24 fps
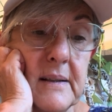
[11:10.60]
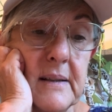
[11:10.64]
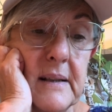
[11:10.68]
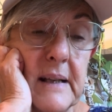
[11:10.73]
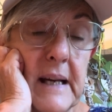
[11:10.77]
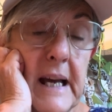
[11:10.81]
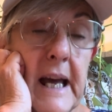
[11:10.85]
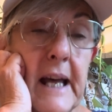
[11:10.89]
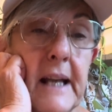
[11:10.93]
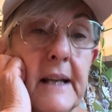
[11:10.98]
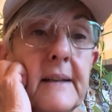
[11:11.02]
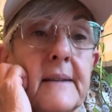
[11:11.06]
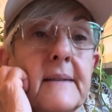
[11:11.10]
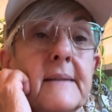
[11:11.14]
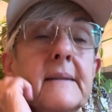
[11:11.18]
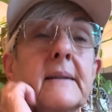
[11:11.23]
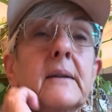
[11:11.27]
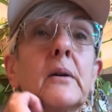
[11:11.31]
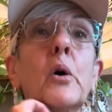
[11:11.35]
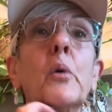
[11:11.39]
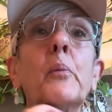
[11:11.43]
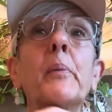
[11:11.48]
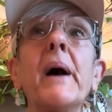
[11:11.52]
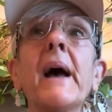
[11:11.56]
And
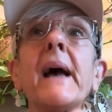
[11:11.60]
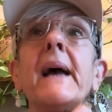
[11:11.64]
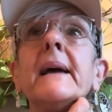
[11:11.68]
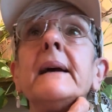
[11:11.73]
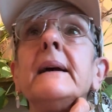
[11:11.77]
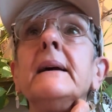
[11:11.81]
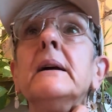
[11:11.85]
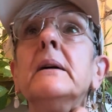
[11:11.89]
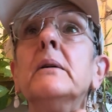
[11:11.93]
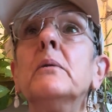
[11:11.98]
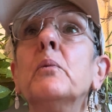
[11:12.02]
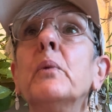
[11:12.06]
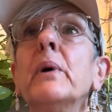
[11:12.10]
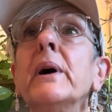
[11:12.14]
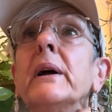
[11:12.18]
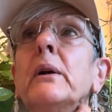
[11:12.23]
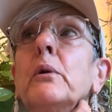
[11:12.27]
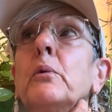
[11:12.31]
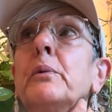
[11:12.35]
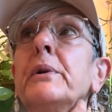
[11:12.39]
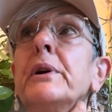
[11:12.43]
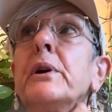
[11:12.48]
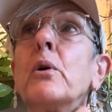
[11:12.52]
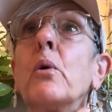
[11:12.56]
obeying
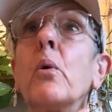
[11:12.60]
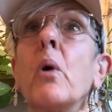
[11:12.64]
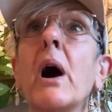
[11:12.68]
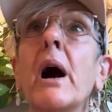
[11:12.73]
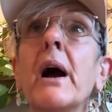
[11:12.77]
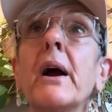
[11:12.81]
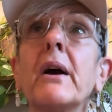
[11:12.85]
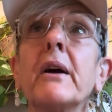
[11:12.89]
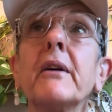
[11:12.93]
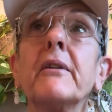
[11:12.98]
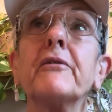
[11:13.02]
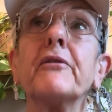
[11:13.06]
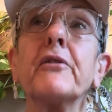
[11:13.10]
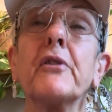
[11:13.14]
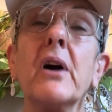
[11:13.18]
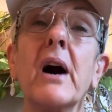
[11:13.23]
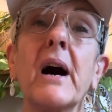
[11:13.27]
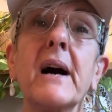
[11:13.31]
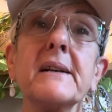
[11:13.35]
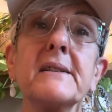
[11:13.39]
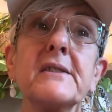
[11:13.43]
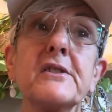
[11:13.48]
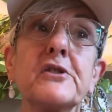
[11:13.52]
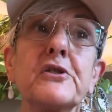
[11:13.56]
will require for
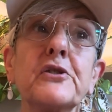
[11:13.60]
us